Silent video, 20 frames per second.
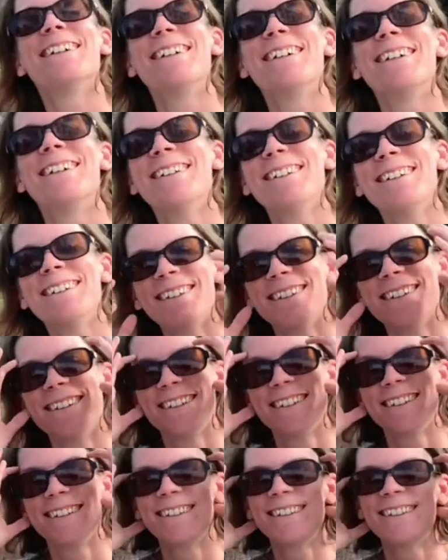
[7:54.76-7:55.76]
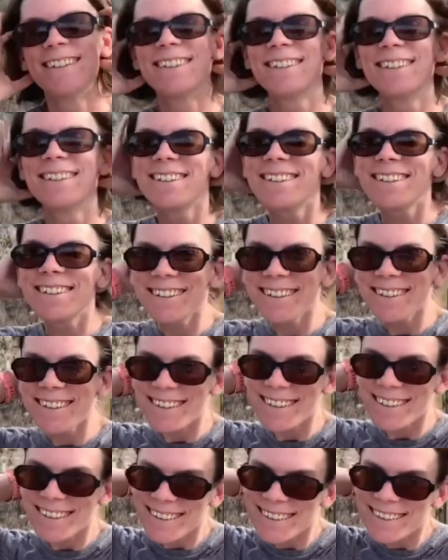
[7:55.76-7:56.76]

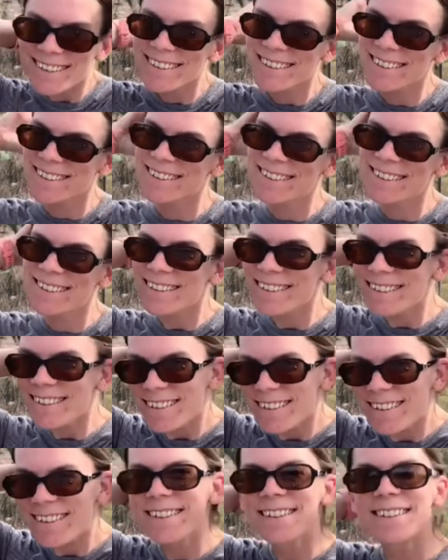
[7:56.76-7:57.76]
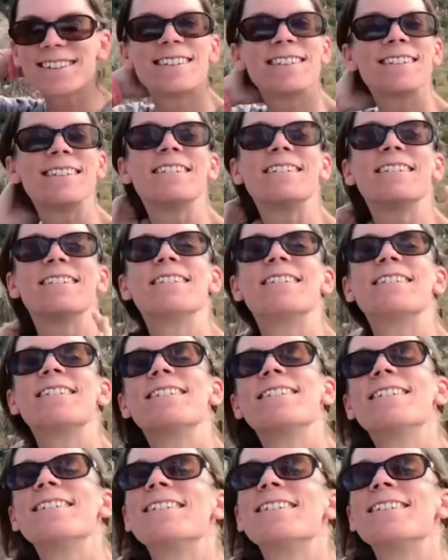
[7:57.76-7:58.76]

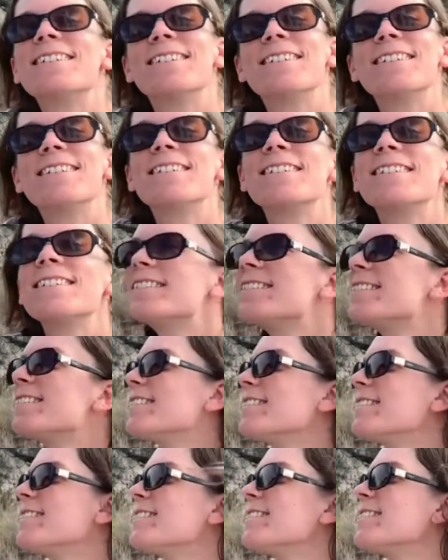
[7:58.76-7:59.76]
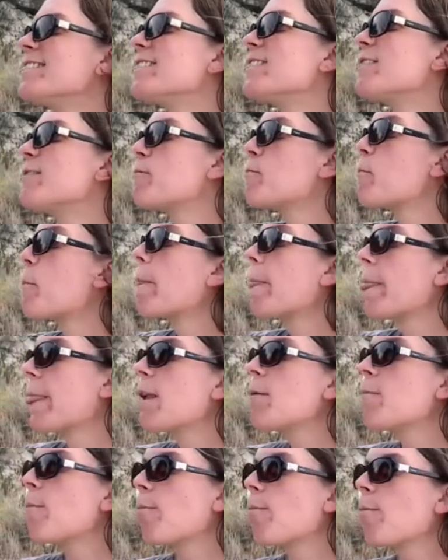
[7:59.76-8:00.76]

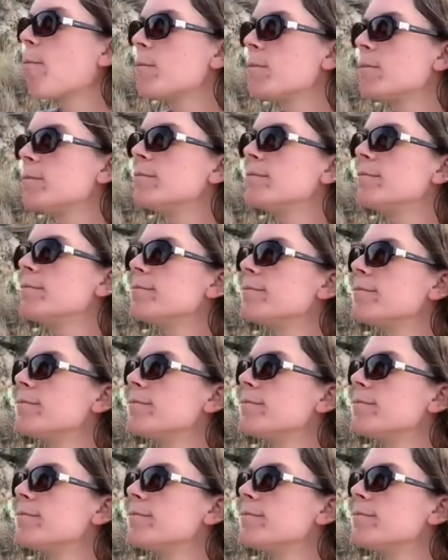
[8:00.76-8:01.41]
(silent)